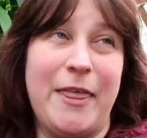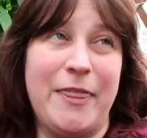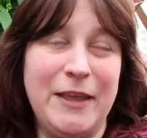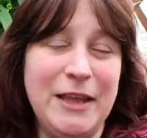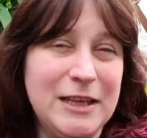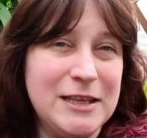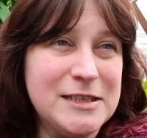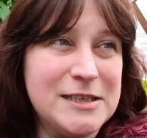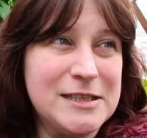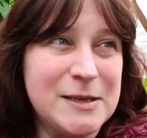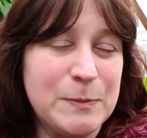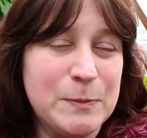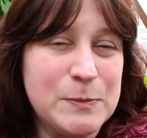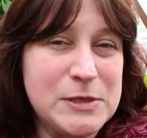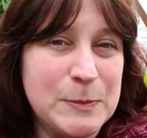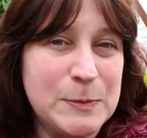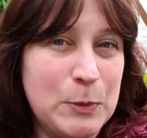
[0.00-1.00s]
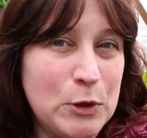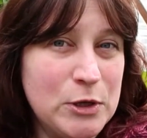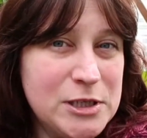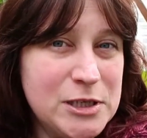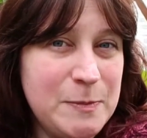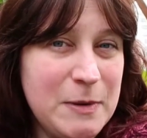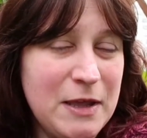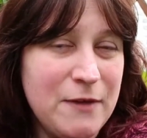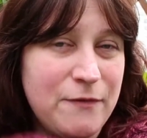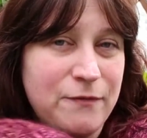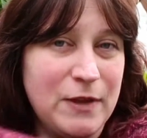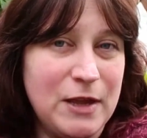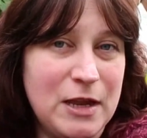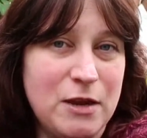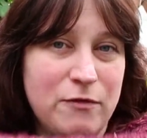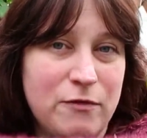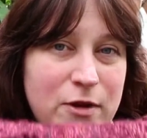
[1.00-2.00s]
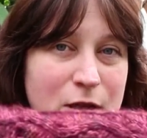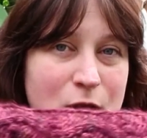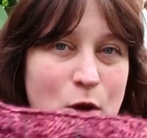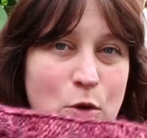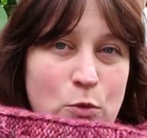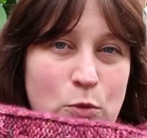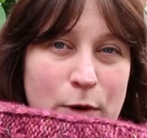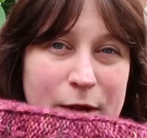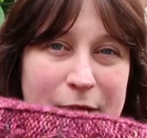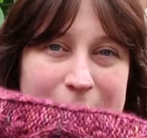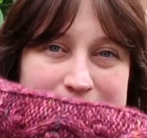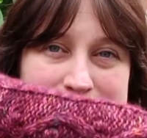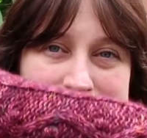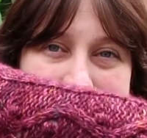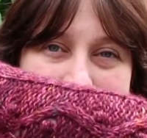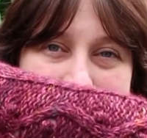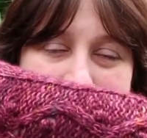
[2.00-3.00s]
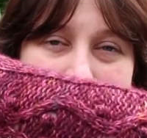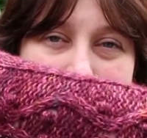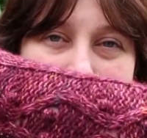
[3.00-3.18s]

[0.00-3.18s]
think it's supposed to be a fingering weight